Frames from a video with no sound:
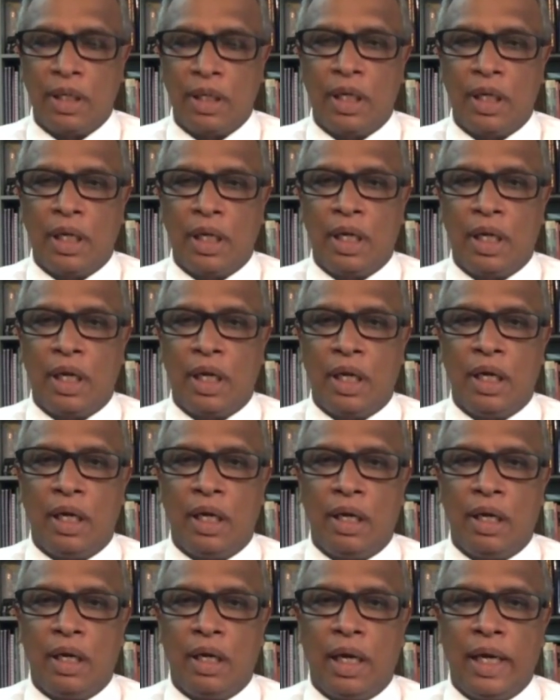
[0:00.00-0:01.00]

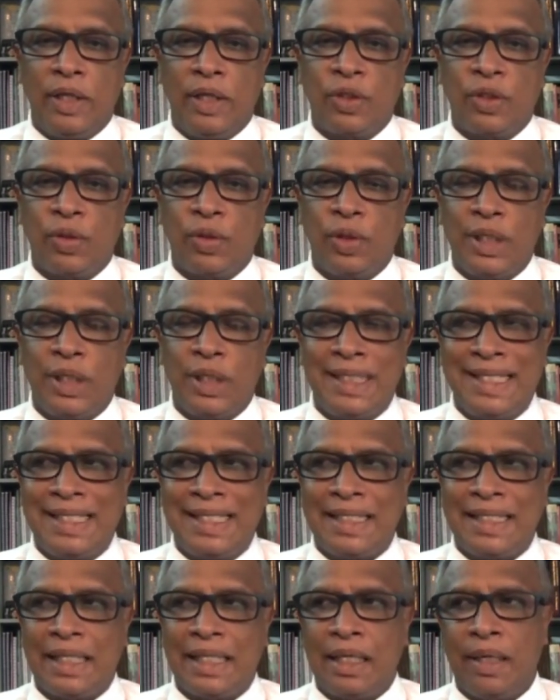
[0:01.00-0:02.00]
And so this
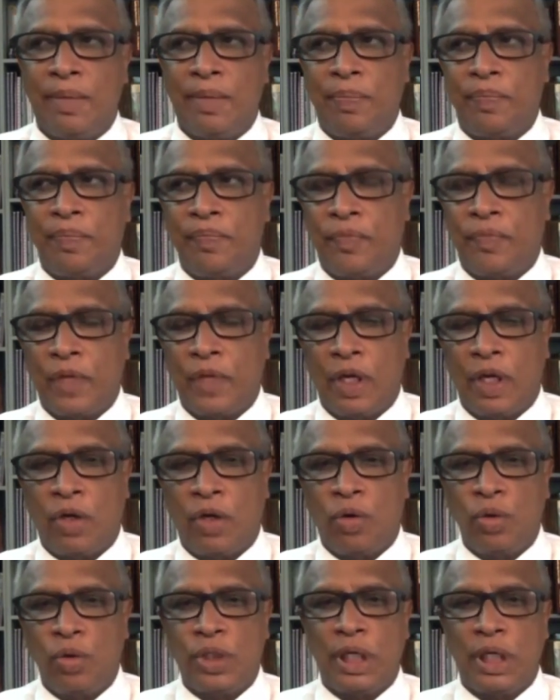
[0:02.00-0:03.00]
is a
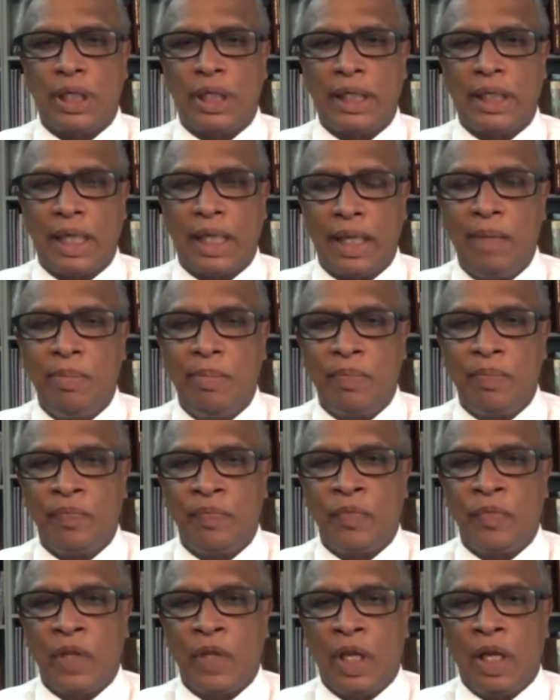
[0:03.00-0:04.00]
crucial time
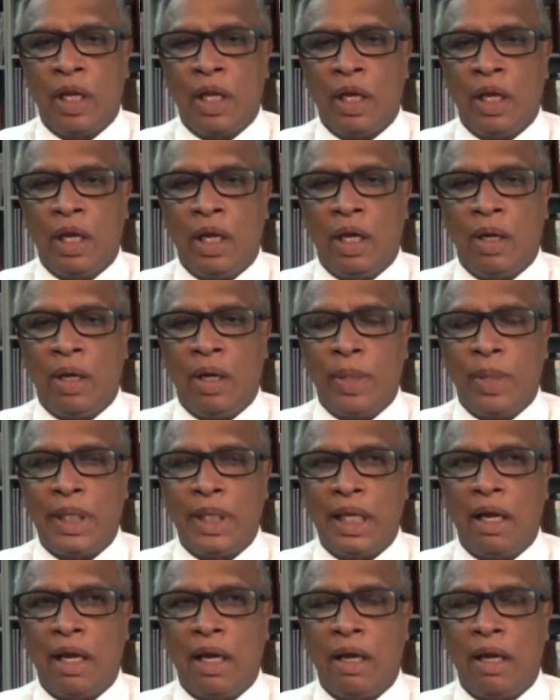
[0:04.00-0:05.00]
when the
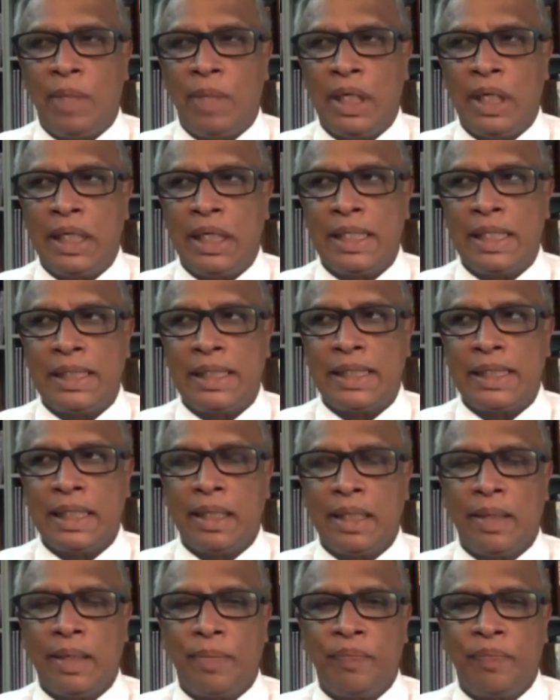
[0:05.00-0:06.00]
government is
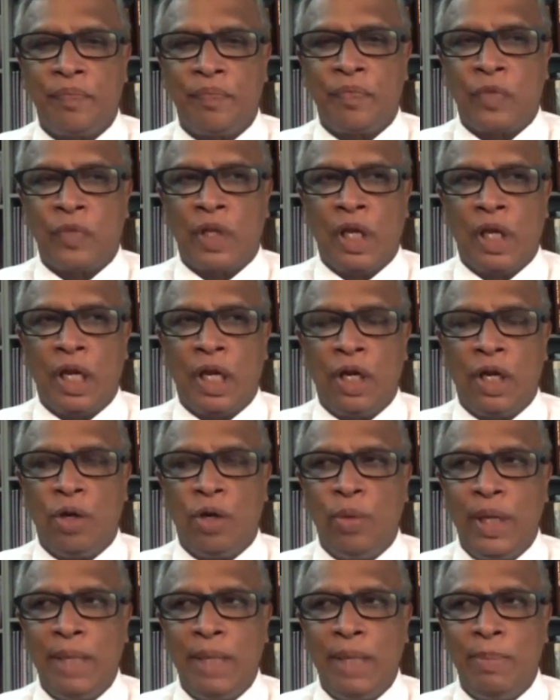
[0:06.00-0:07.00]

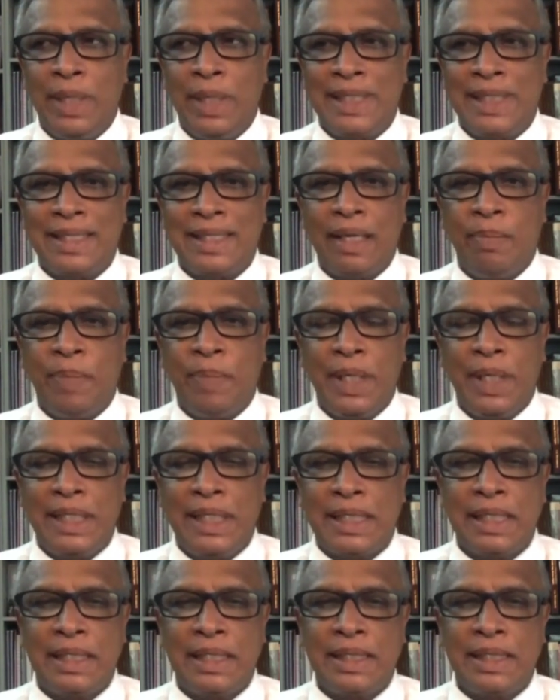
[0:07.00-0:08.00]
doing bits and
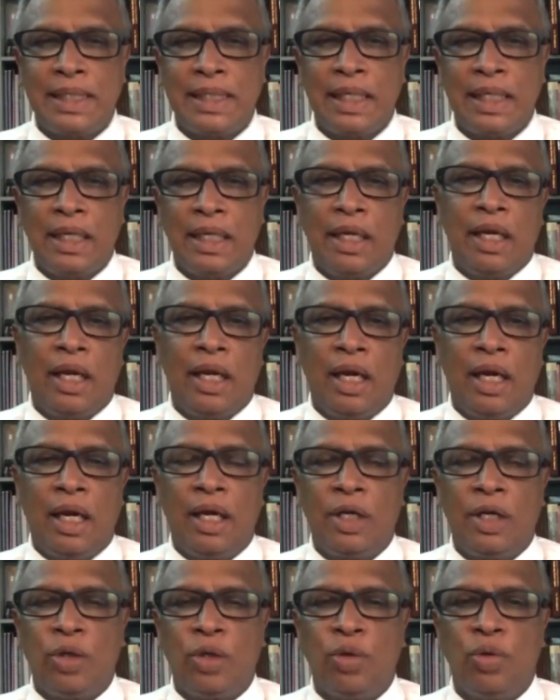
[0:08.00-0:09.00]
pieces
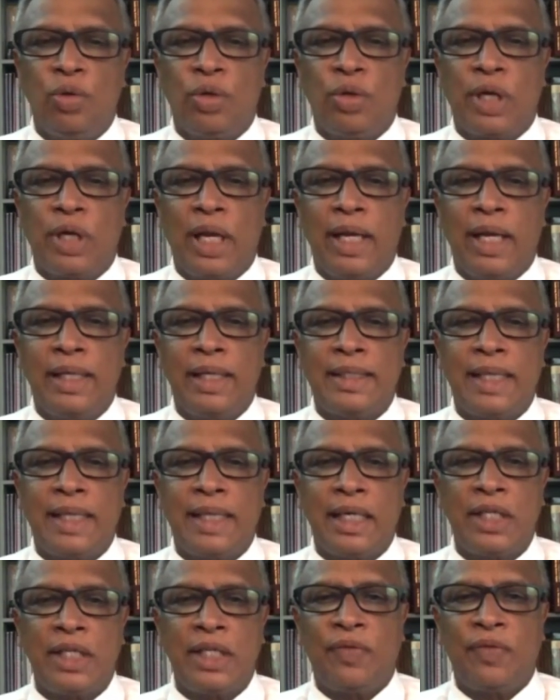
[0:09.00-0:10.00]
to try and
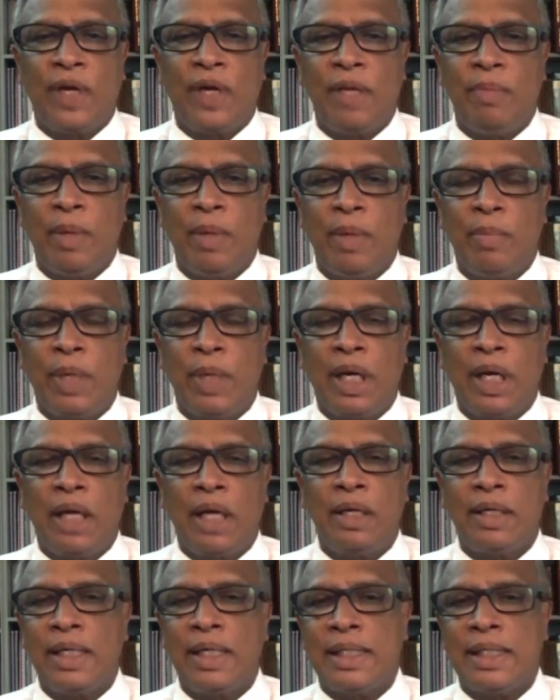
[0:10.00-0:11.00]
satisfy member
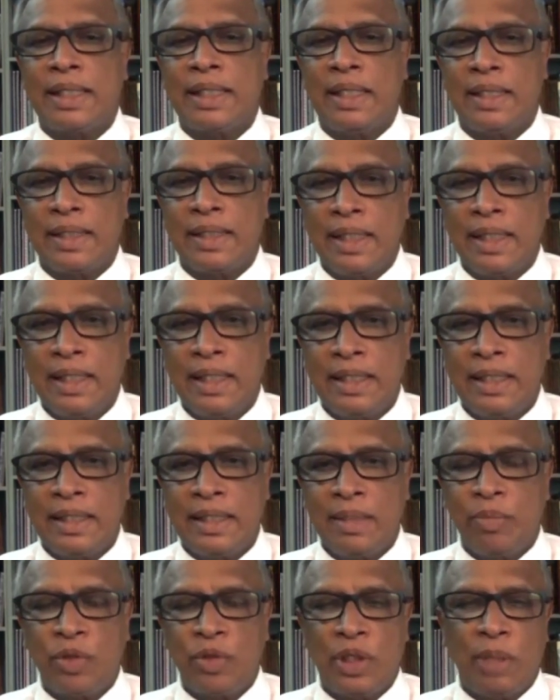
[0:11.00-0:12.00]
countries' concerns, the
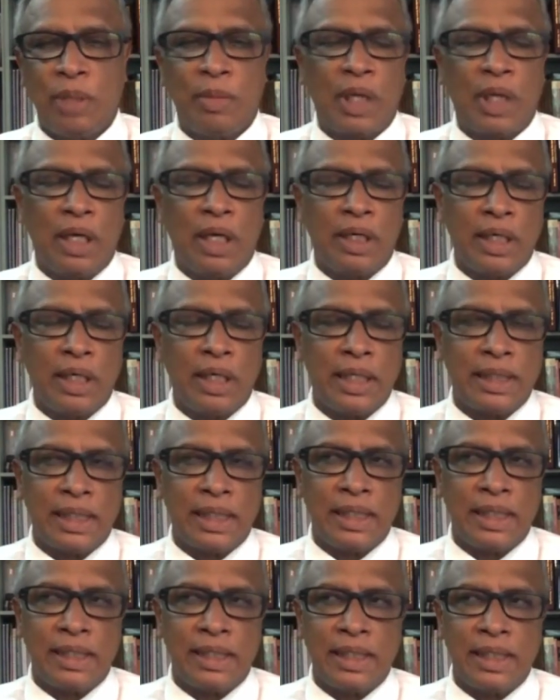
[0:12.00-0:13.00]
Muslim countries'
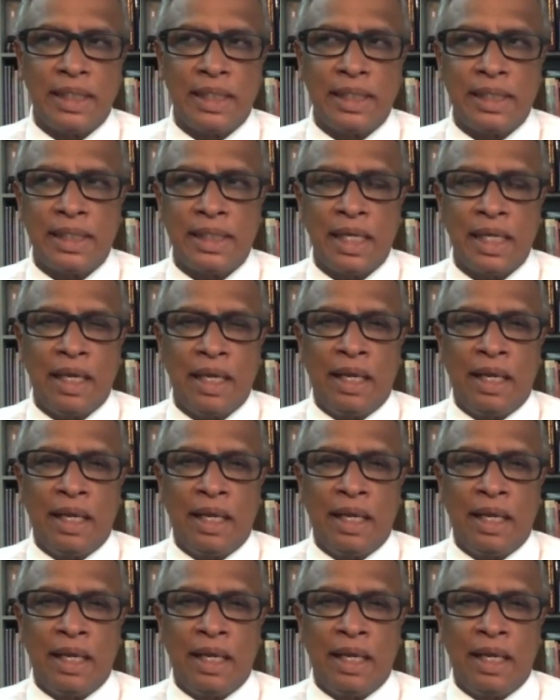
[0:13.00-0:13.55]
concerns.